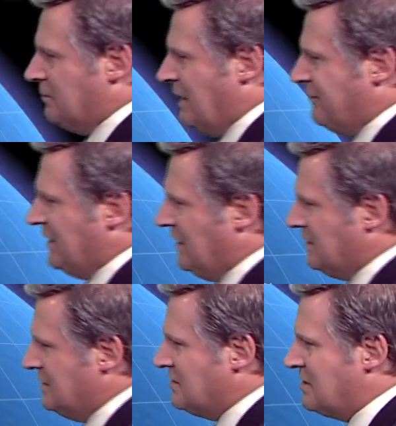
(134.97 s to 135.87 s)

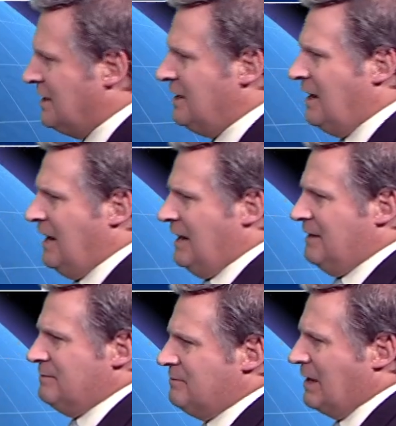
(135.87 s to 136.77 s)
Rafael is
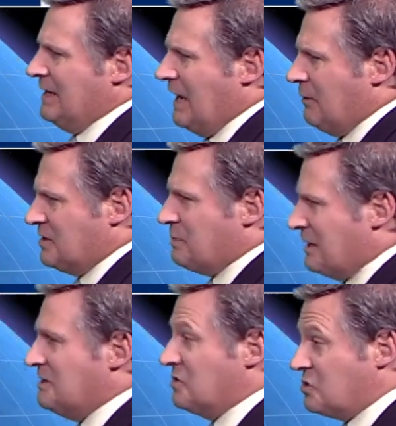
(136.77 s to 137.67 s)
right now
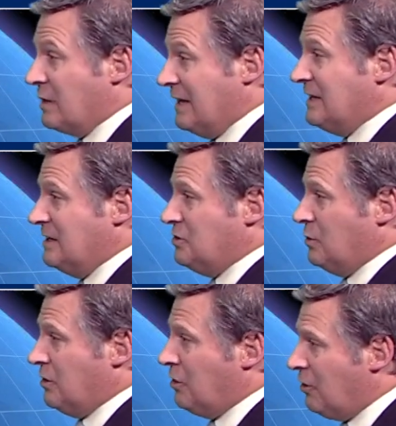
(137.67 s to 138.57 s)
expected to strengthen
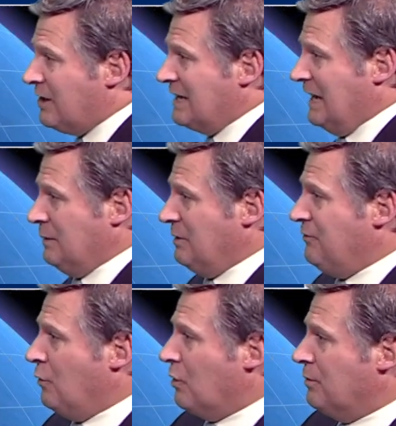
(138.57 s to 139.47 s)
into a hurricane
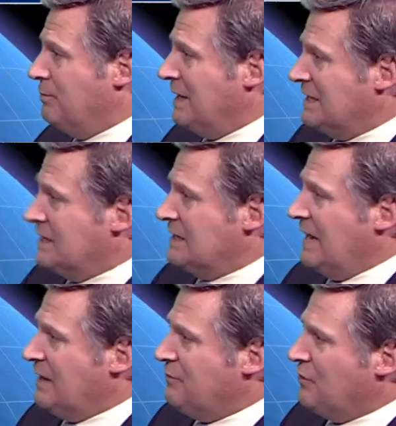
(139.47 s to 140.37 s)
before making a
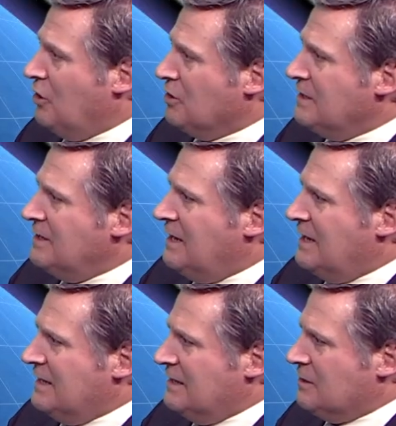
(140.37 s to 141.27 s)
landfall
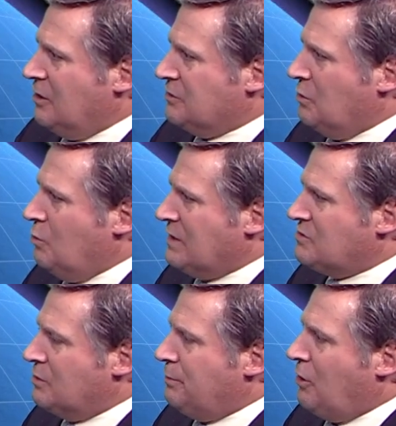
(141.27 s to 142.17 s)
along the
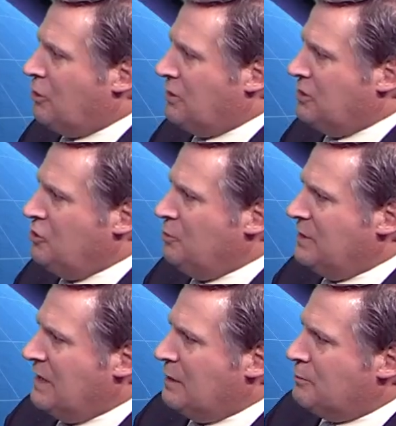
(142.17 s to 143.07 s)
western part of
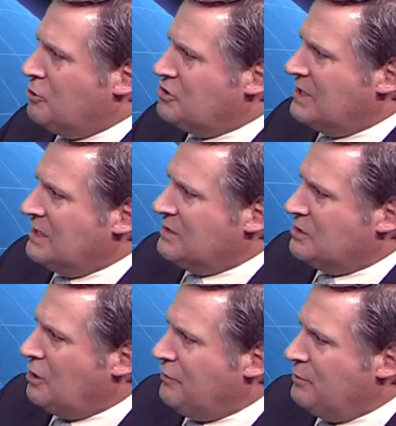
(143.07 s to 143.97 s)
Cuba, then emerging into
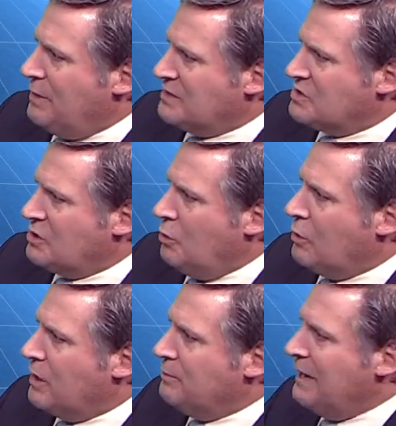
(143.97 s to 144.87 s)
the Gulf of Mexico,
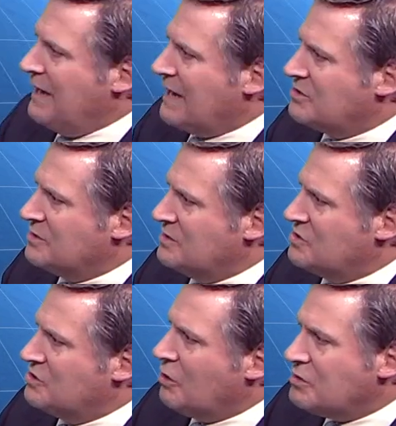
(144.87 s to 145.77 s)
where it may actually
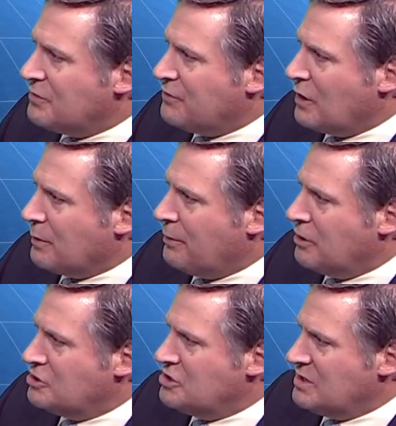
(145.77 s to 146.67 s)
start to fall
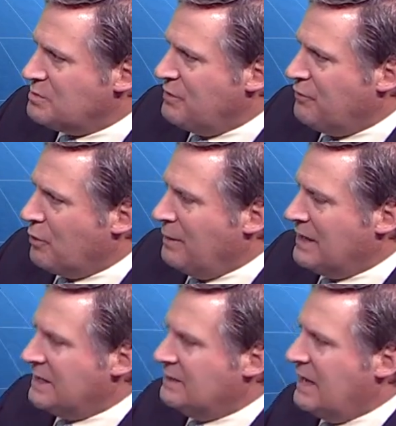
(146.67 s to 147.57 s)
apart just before
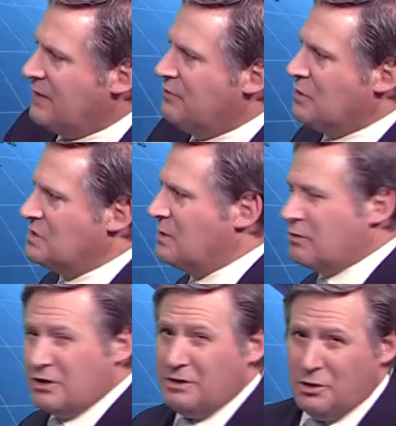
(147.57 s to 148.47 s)
making landfall
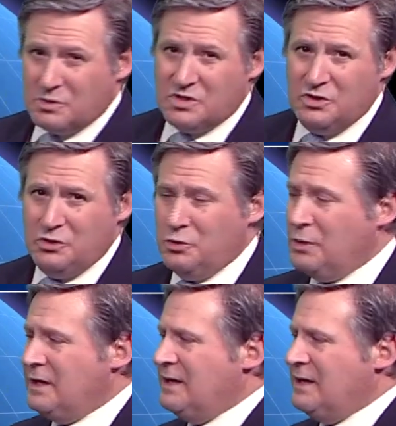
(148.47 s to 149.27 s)
somewhere close to